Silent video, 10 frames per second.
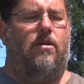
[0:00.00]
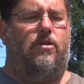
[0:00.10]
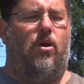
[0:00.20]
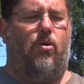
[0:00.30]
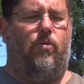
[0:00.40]

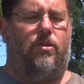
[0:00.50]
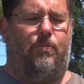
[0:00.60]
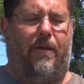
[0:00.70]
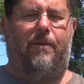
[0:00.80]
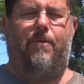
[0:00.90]
So
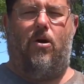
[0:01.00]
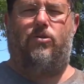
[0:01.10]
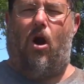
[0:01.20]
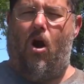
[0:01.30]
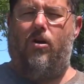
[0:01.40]
speed bows
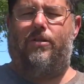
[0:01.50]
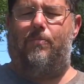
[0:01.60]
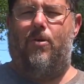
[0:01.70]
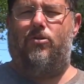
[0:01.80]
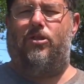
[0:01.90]
aren't the
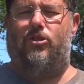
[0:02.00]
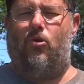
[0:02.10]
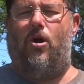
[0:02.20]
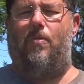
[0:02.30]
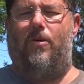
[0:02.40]
most
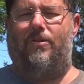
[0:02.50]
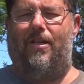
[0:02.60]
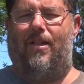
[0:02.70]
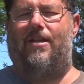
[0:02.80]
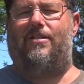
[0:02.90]
enjoyable to
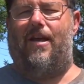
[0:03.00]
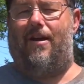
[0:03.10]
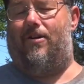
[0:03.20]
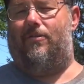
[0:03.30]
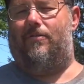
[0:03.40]
let
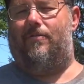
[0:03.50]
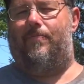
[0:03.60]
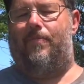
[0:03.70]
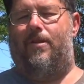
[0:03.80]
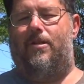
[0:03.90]
down,
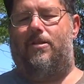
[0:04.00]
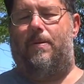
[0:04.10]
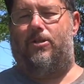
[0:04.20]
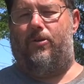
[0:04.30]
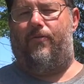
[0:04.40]

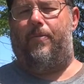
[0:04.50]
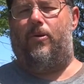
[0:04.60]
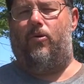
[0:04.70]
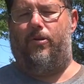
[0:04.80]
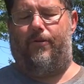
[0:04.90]
especially if you've been
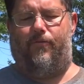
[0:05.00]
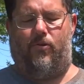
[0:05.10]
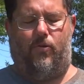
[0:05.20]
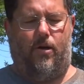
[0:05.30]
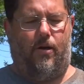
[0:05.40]
holding for
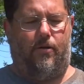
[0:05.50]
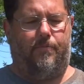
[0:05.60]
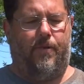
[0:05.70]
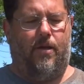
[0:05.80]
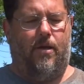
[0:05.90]
a while.
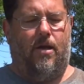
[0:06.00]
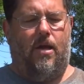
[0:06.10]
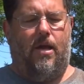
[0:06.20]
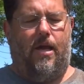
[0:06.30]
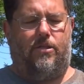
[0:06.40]

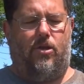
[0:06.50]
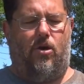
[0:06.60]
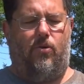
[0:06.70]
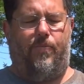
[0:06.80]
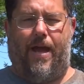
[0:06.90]
And
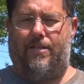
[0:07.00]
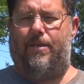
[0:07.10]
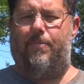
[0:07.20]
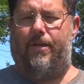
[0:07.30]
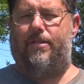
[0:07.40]
so that's
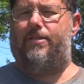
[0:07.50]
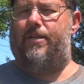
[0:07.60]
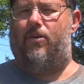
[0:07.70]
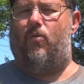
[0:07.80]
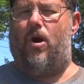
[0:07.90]
something to
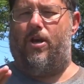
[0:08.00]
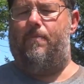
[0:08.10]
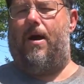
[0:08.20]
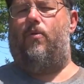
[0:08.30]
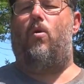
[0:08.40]
consider why you
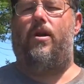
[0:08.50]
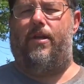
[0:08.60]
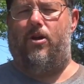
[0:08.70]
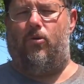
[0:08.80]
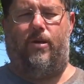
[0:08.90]
might want a
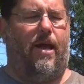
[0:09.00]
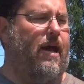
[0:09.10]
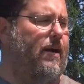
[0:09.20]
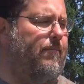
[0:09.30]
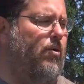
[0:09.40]
no
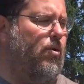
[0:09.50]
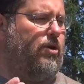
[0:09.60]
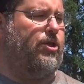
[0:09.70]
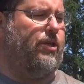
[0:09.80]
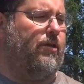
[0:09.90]
cam or
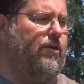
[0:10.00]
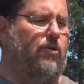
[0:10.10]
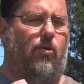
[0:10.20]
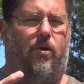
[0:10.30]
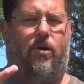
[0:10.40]

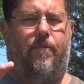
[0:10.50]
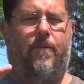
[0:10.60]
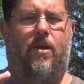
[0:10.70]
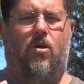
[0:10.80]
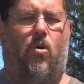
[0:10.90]
chill
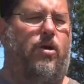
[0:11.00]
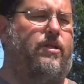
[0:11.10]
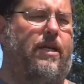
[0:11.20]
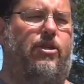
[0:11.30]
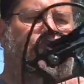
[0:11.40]
or
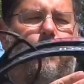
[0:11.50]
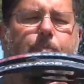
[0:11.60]
set your,